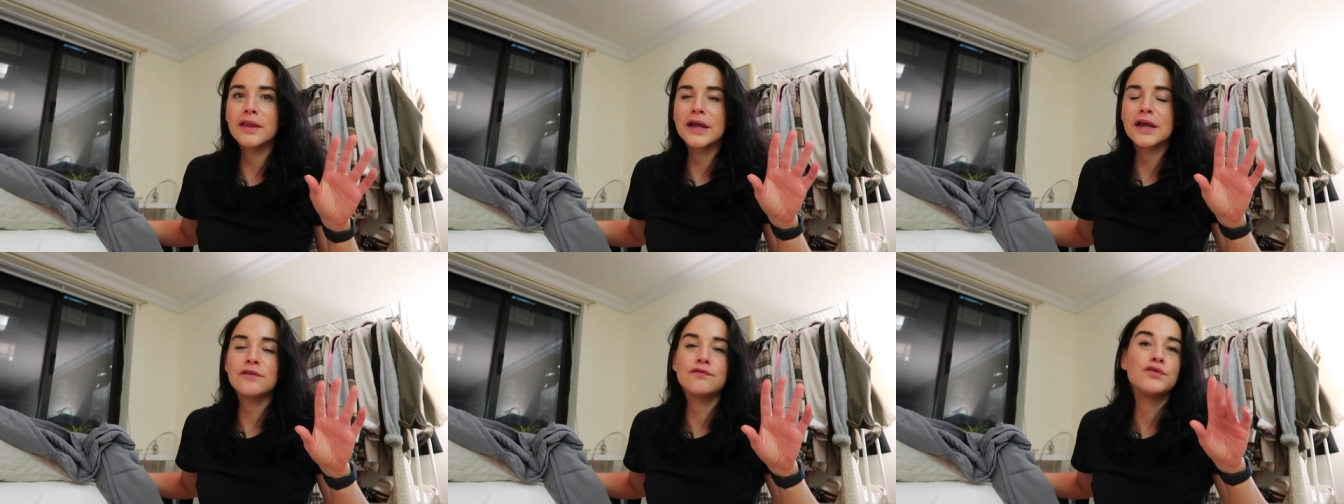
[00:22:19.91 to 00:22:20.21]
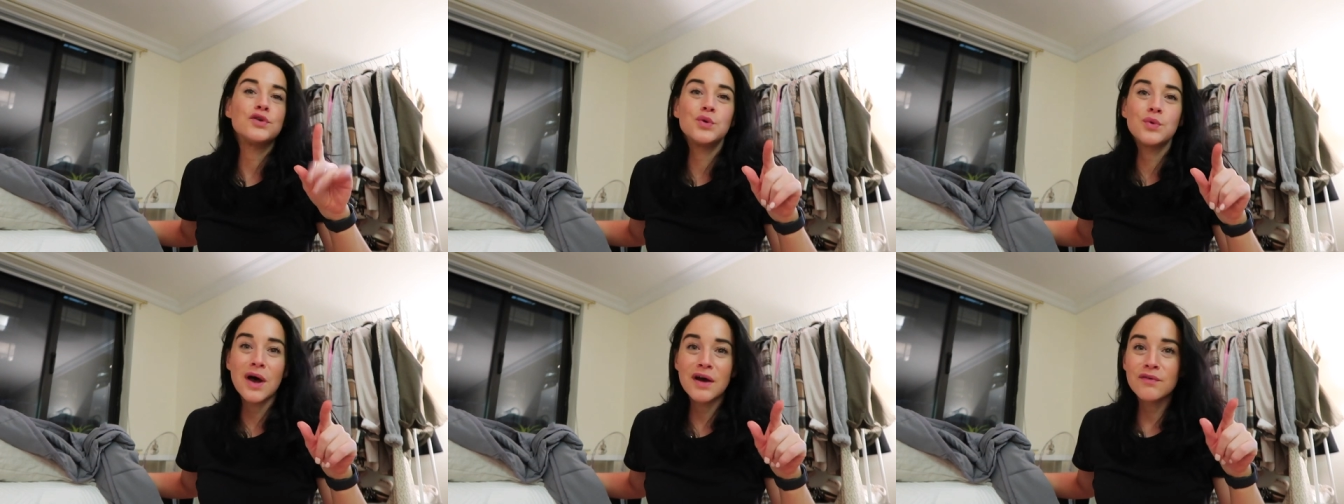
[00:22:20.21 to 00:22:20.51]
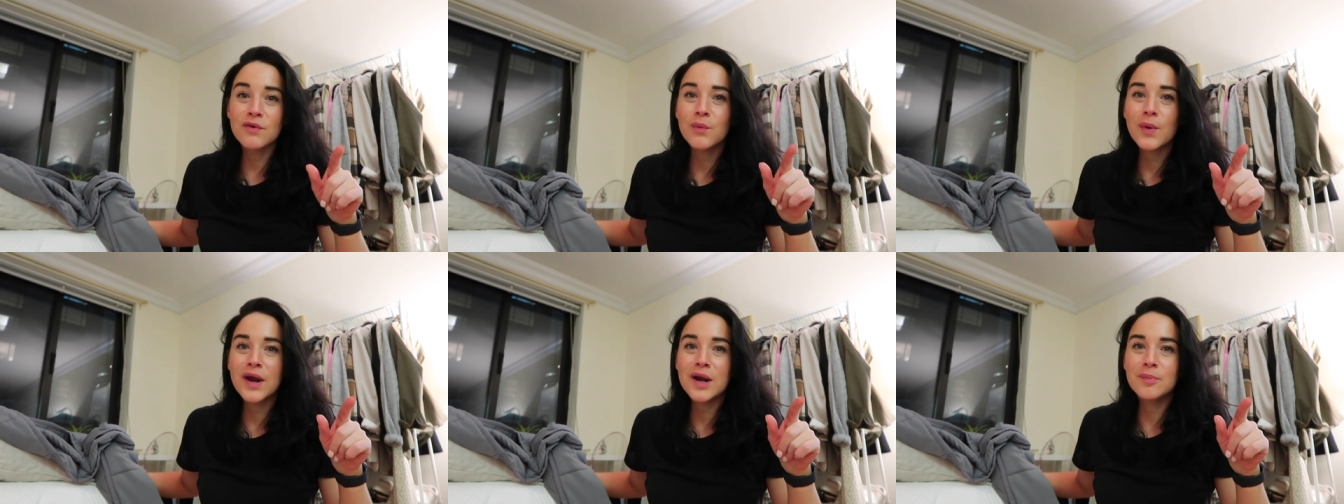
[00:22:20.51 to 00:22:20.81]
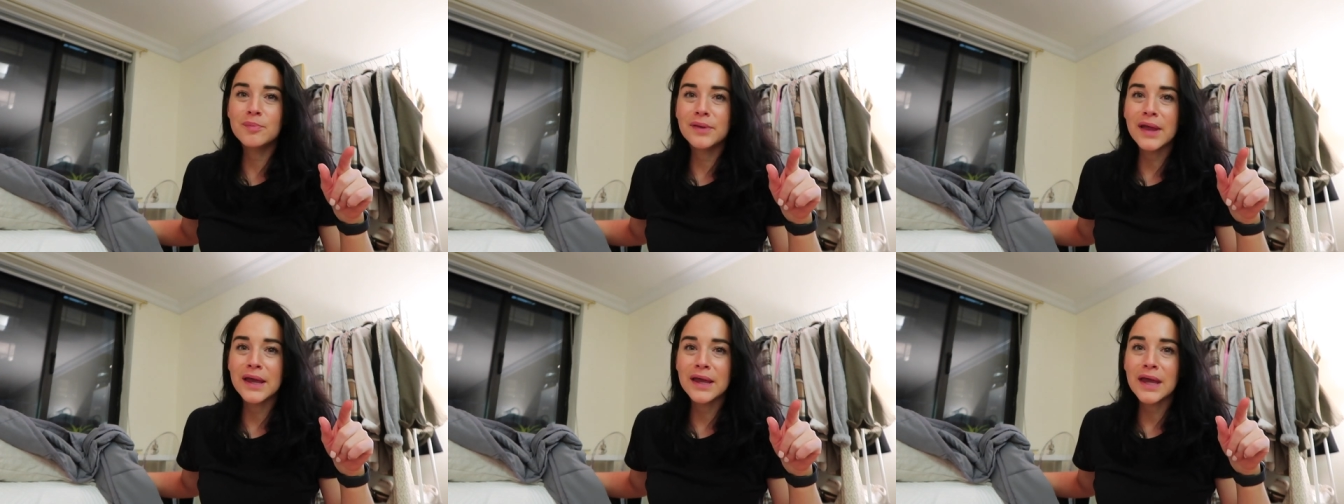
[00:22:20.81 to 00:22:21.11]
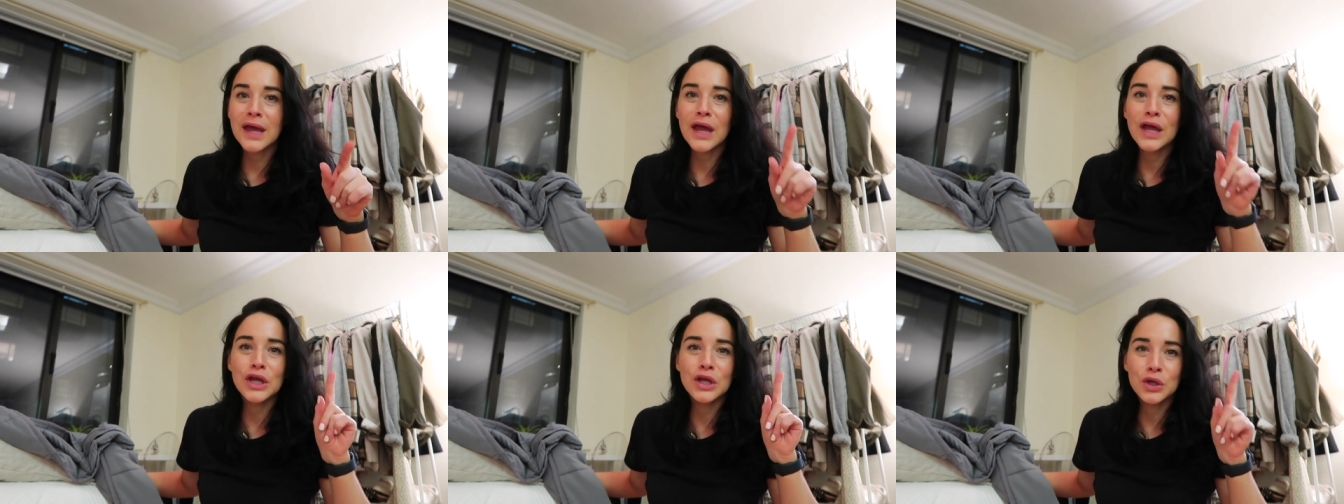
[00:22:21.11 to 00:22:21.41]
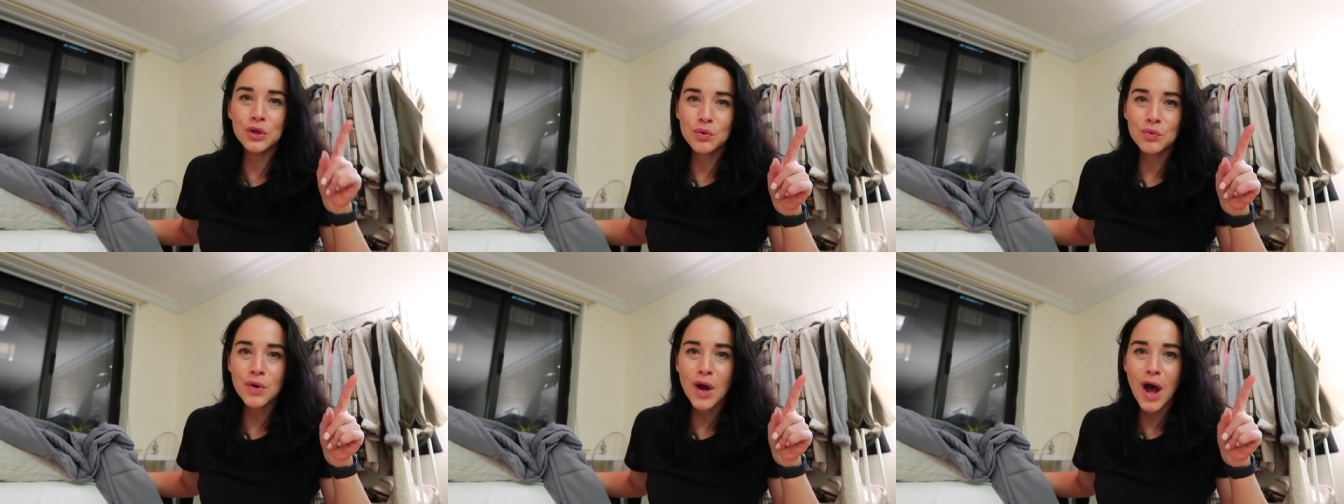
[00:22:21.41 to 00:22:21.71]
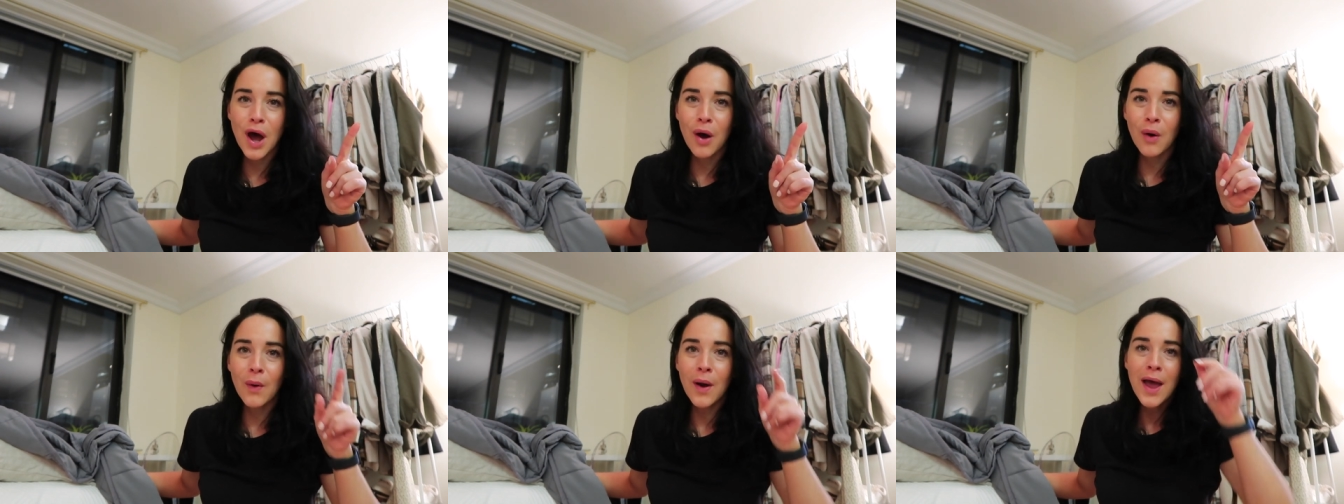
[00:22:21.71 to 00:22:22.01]
Like if you have a weighted blanket, you
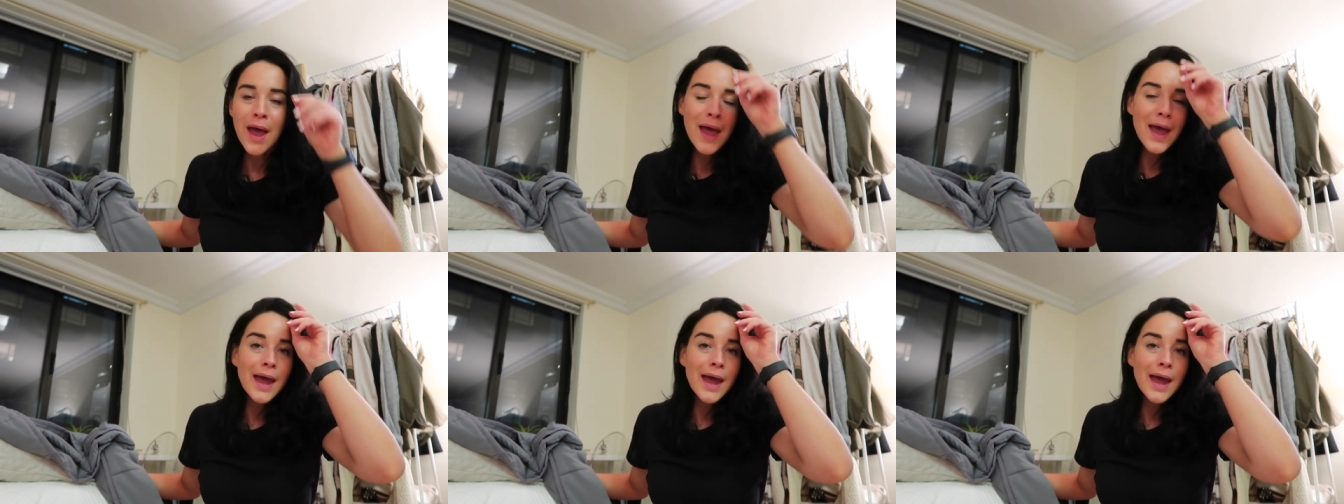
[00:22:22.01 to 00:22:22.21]
know